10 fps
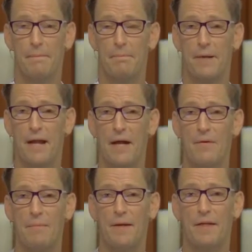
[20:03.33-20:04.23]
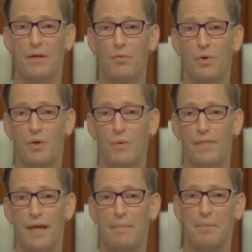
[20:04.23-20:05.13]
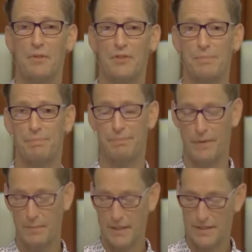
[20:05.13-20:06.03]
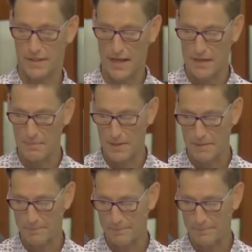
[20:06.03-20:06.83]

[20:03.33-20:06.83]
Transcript: But how am I going to work with that person? I'm going to get to that in a minute.